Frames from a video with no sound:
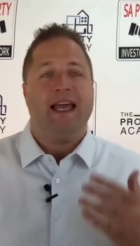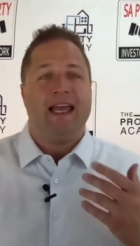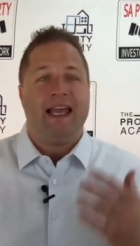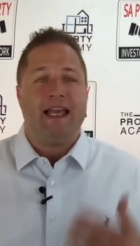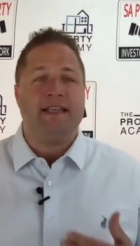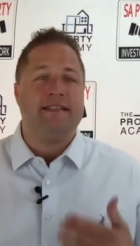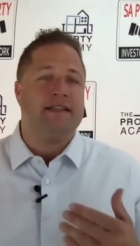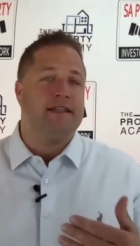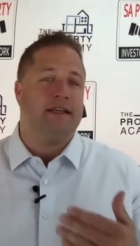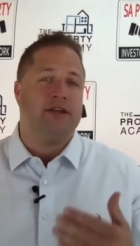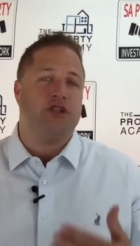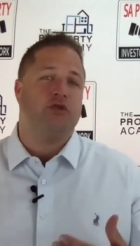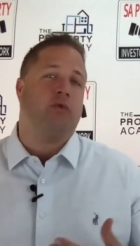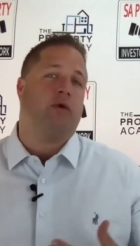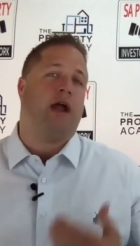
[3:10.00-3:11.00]
is
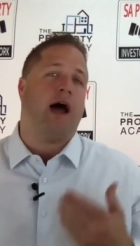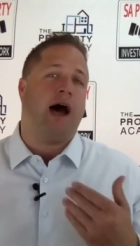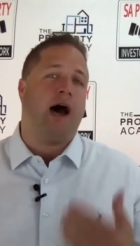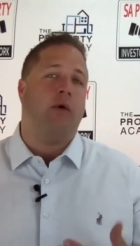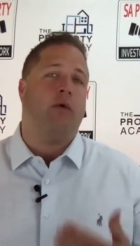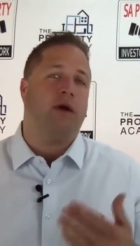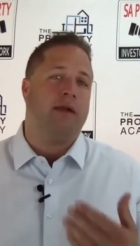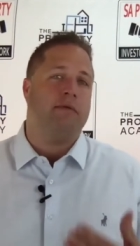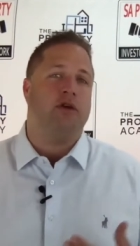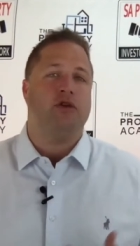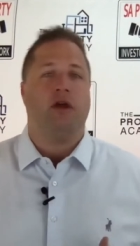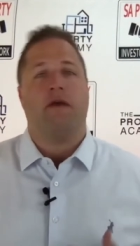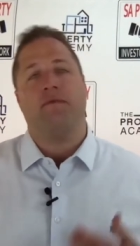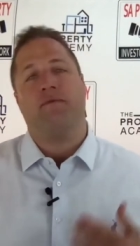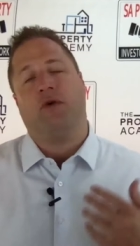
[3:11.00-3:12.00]
this what I want to be
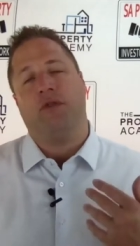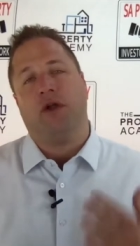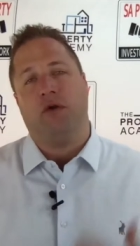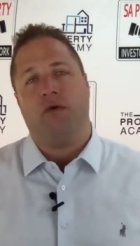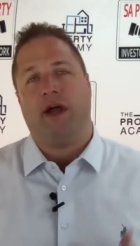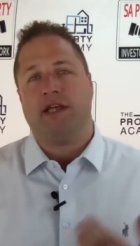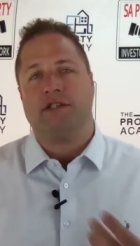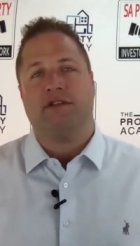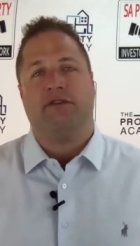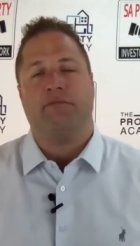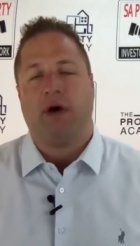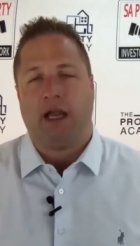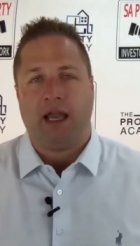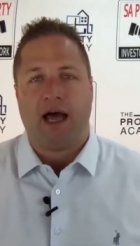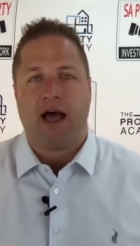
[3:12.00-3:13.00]
doing for the rest of
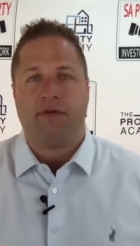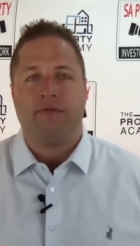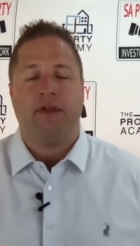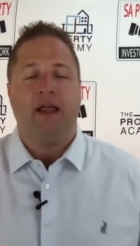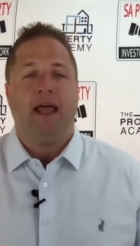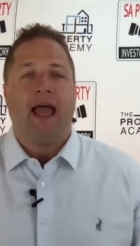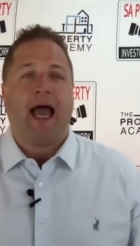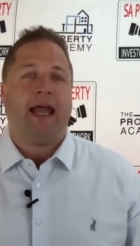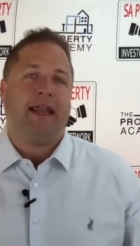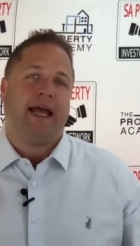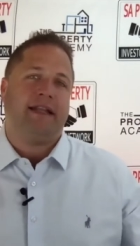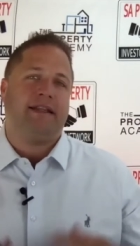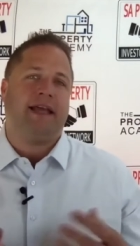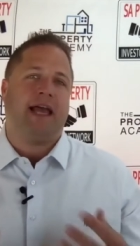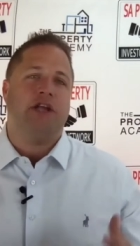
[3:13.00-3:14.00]
my life? And
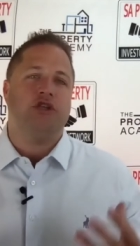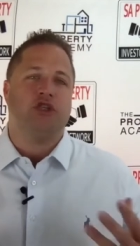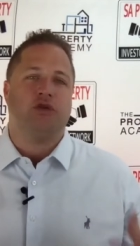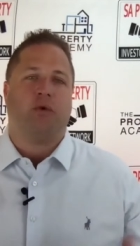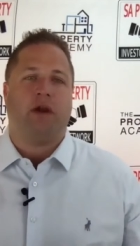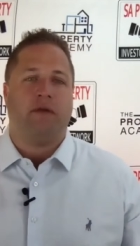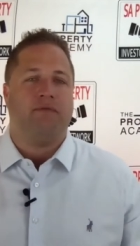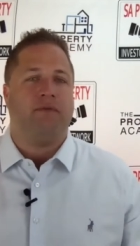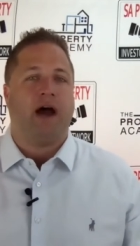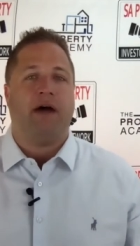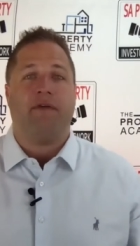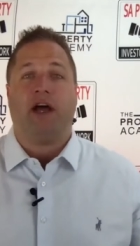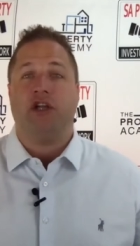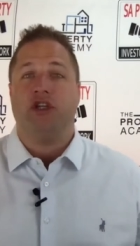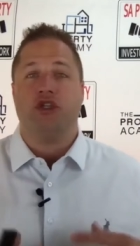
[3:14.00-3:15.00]
at the age of 25,
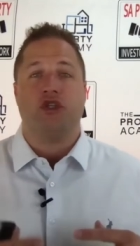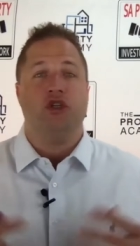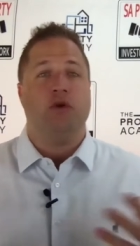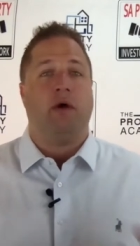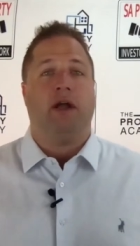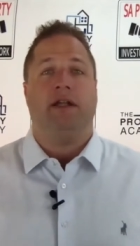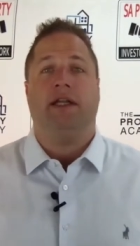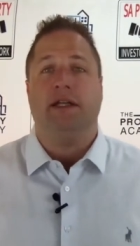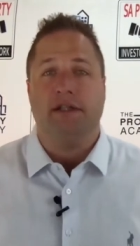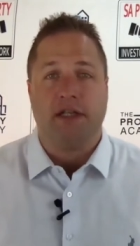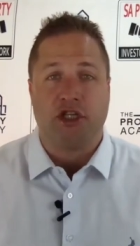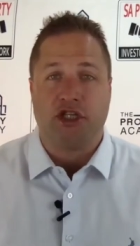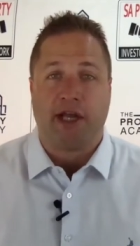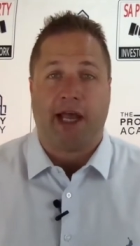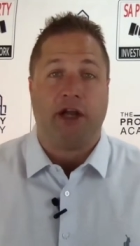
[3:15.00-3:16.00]
I just knew I needed a
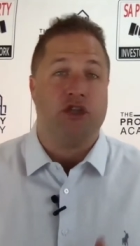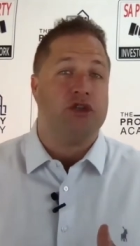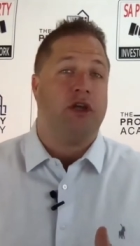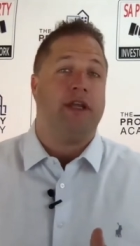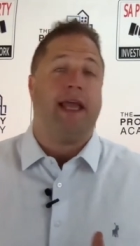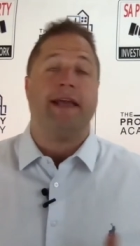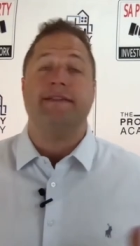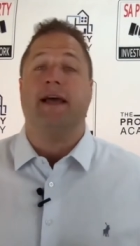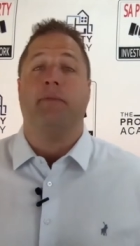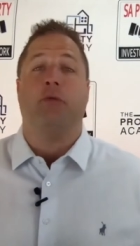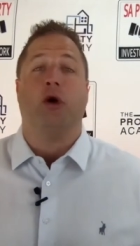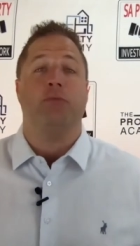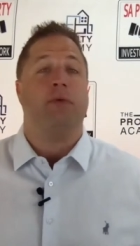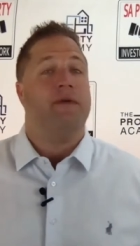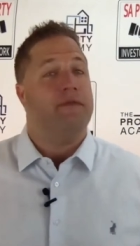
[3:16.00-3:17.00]
change. So, yes, I
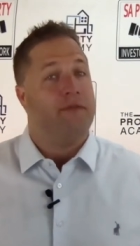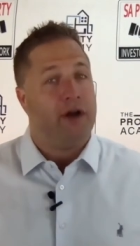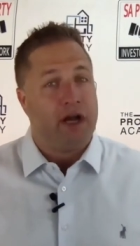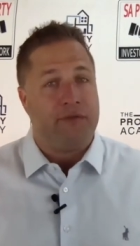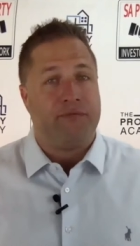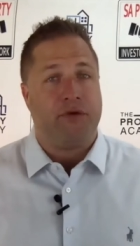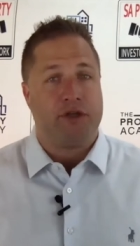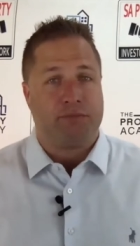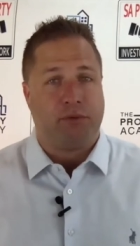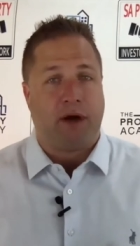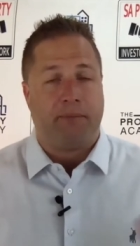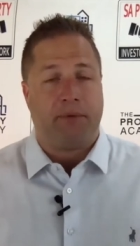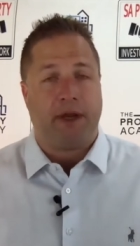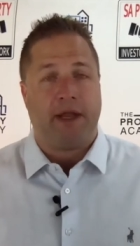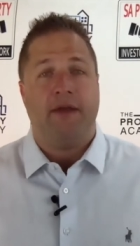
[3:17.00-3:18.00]
bought my very first
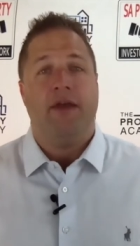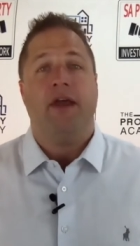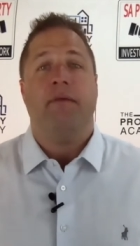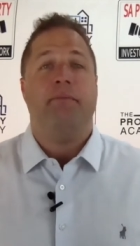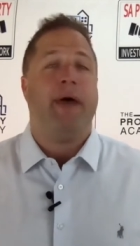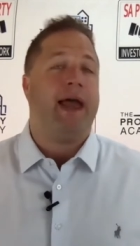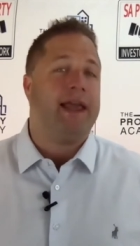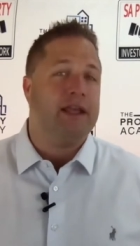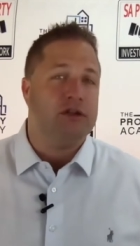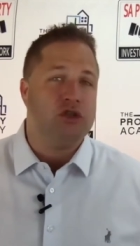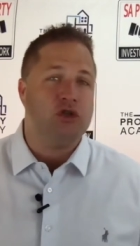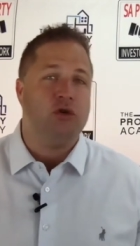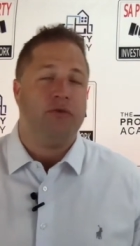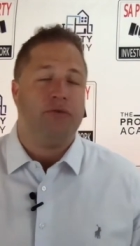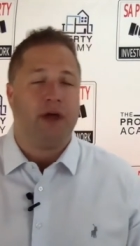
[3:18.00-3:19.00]
property back in
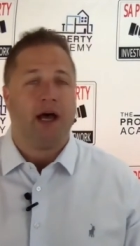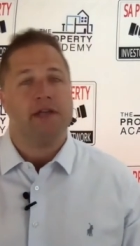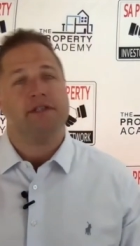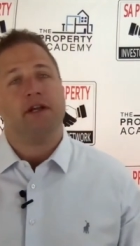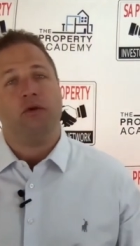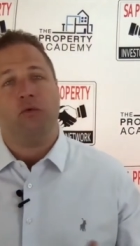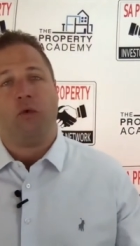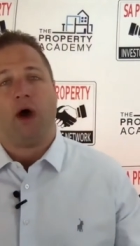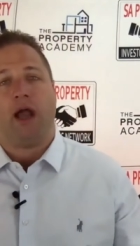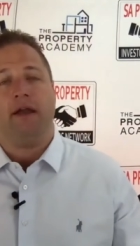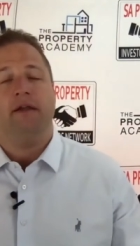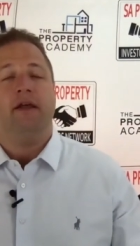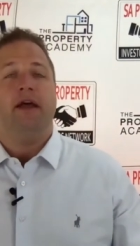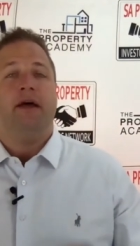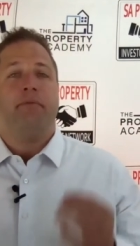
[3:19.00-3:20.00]
2001,
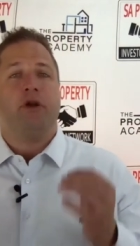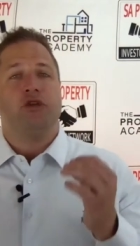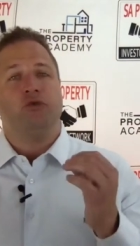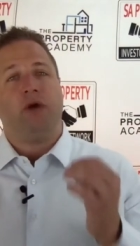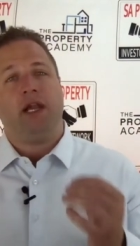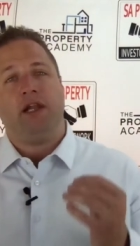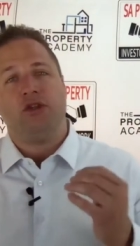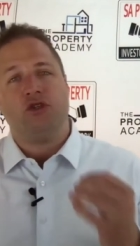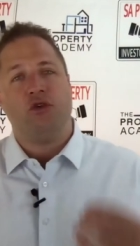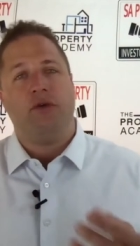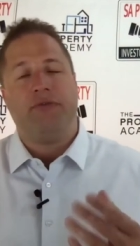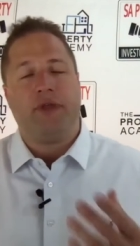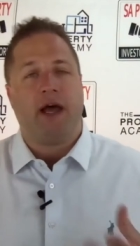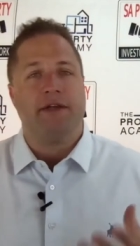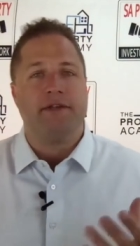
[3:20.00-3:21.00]
but it was really in
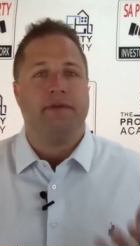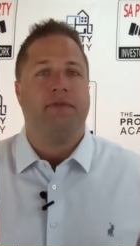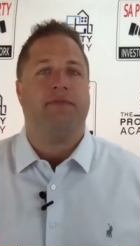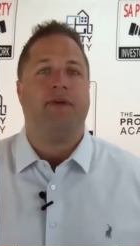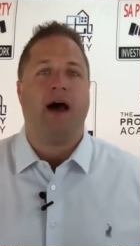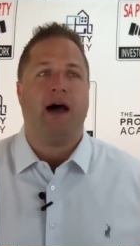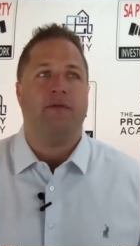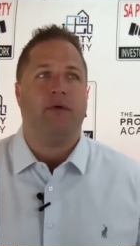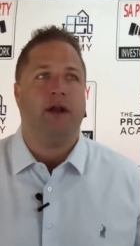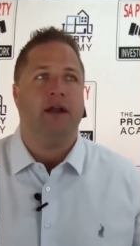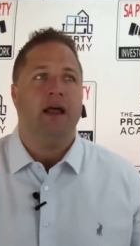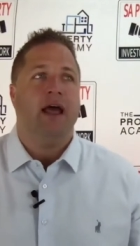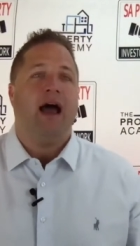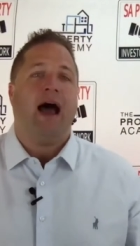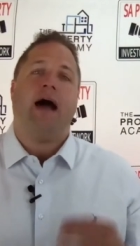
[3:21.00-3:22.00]
2005 when
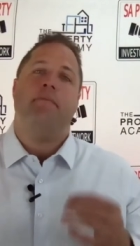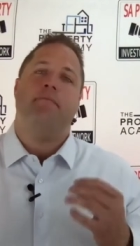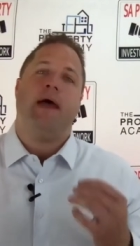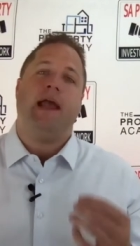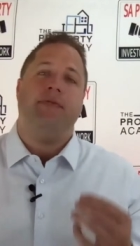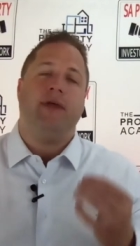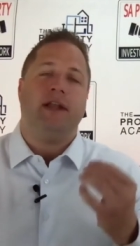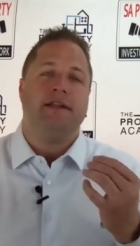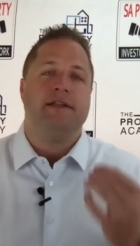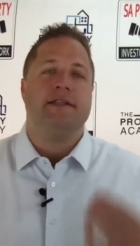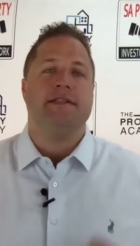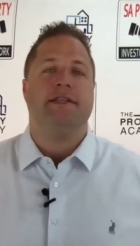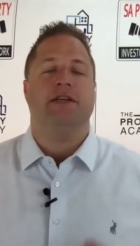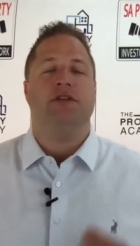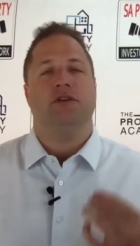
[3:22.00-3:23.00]
I made that
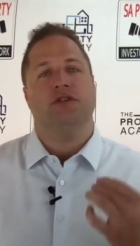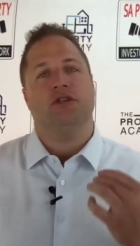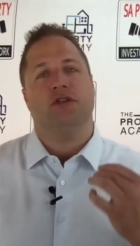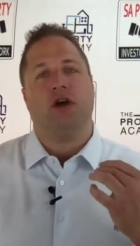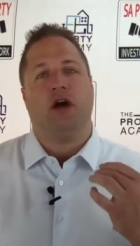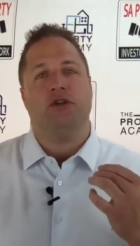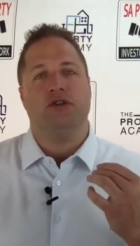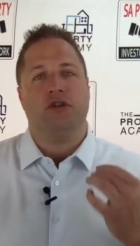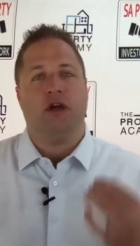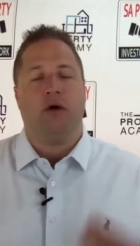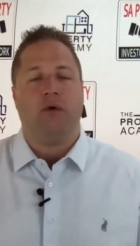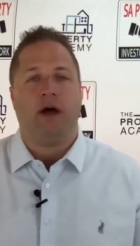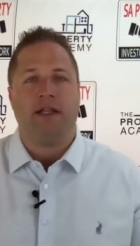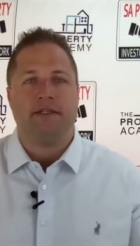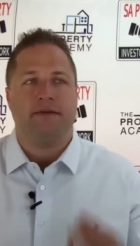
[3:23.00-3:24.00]
decision to go, do you know
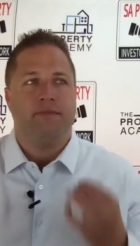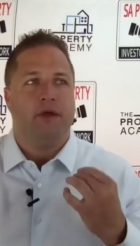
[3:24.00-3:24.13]
what?